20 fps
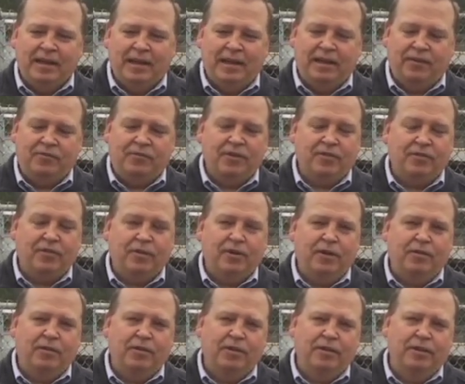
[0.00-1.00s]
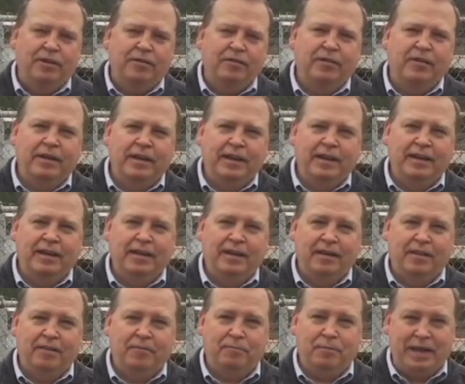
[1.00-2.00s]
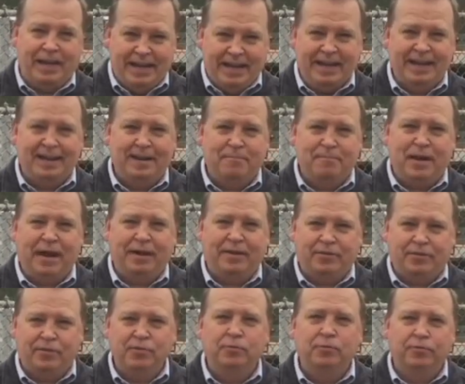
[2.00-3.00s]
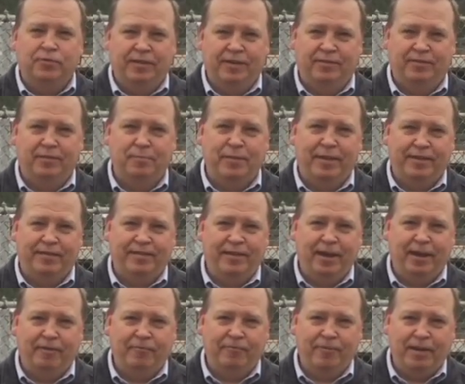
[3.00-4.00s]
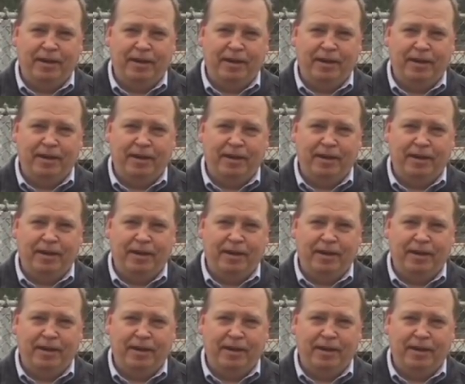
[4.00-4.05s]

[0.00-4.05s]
is just going to literally be needed by the school system itself.